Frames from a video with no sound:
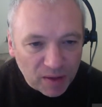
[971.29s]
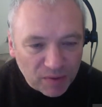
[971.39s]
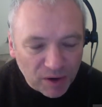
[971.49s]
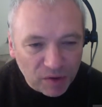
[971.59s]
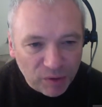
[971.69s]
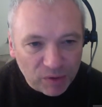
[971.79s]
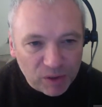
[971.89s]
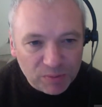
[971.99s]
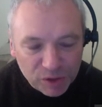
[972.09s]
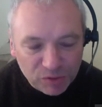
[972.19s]
They've kind of felt
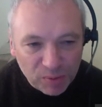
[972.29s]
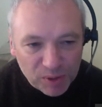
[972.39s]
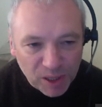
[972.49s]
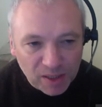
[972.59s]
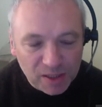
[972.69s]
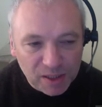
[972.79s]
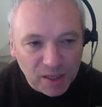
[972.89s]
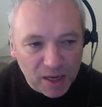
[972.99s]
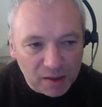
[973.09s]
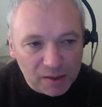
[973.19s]
it's misrepresented
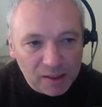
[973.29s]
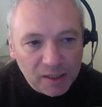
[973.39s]
their